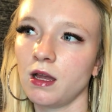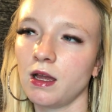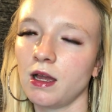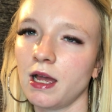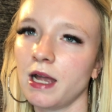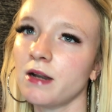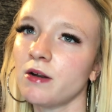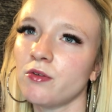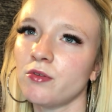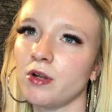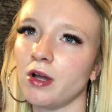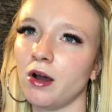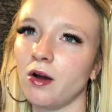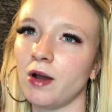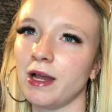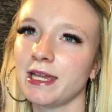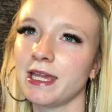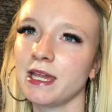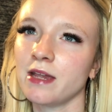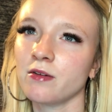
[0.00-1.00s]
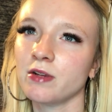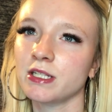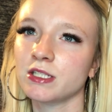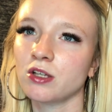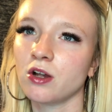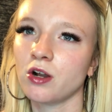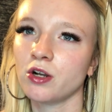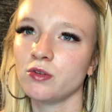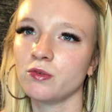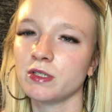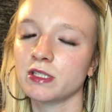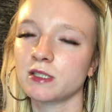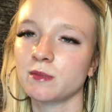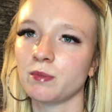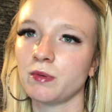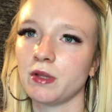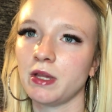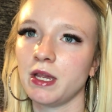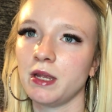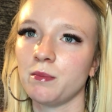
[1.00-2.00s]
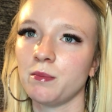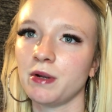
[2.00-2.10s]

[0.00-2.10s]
I don't know. It's hard to explain,